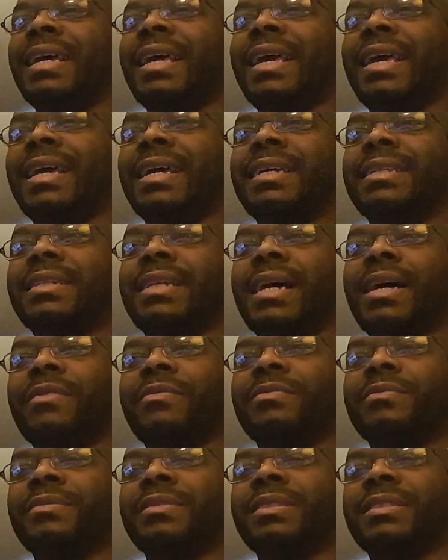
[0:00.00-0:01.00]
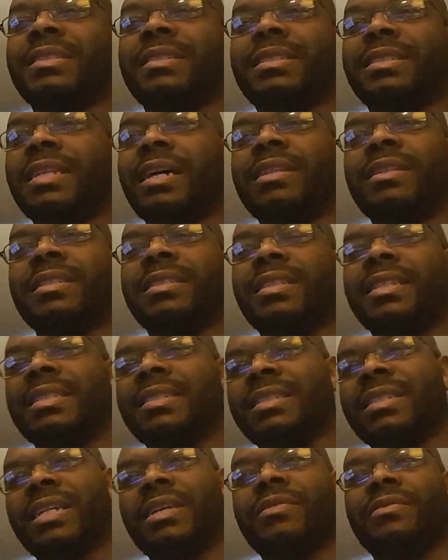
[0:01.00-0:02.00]
and I've just other
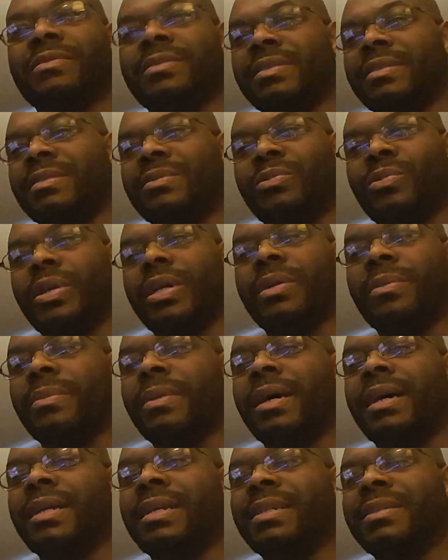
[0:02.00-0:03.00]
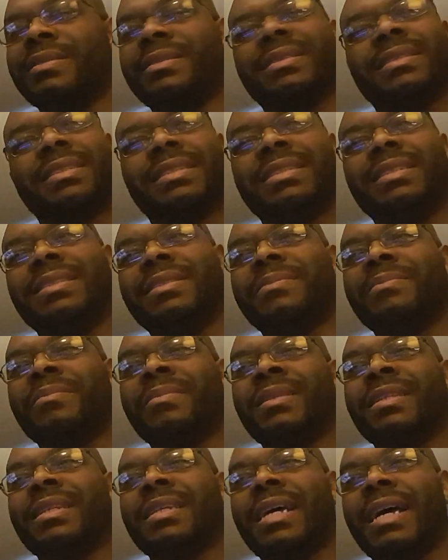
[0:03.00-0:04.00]
things that I've read about it. And I'm just like, this,
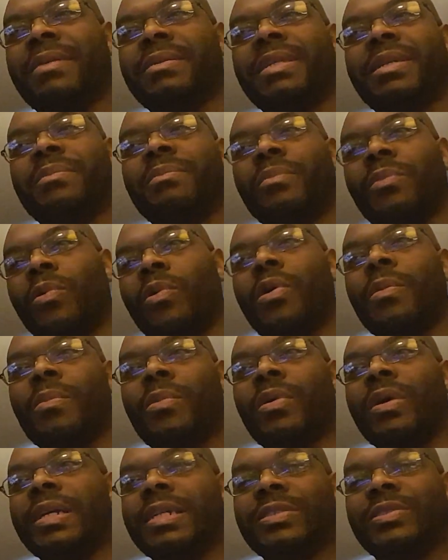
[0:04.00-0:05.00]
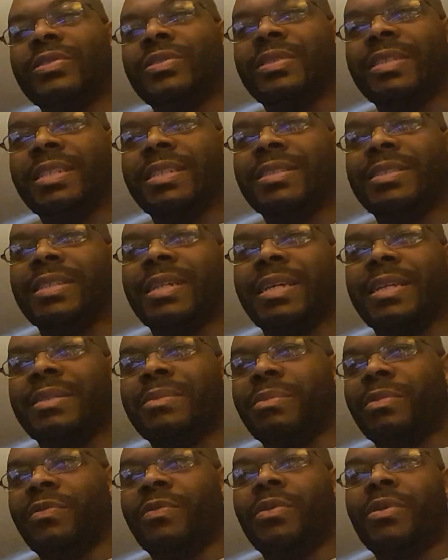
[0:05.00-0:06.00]
I'm getting more and more interested in this. And
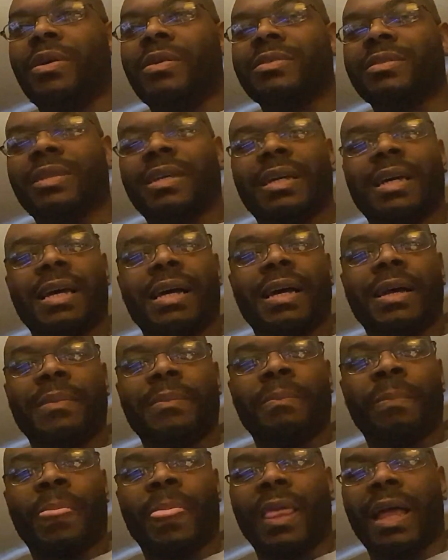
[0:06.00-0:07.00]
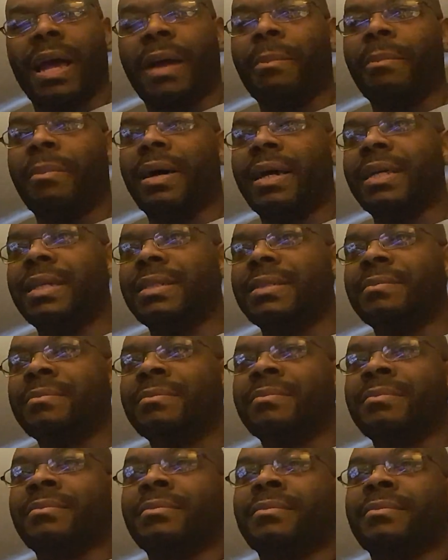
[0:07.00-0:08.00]
before I was like, I might
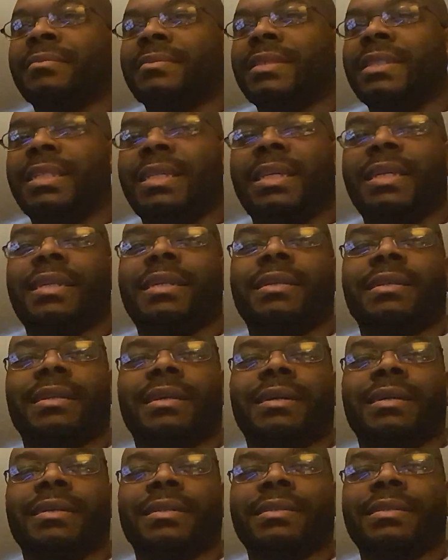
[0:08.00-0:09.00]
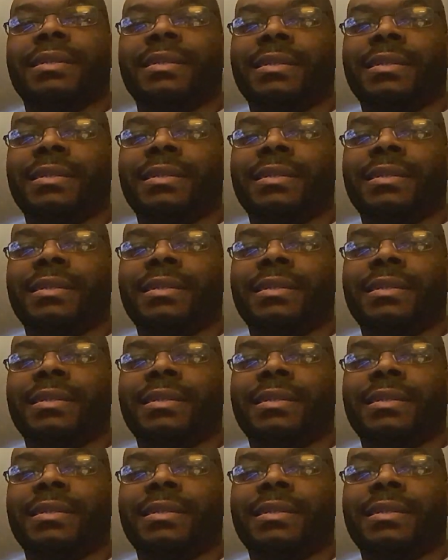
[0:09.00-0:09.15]
get in like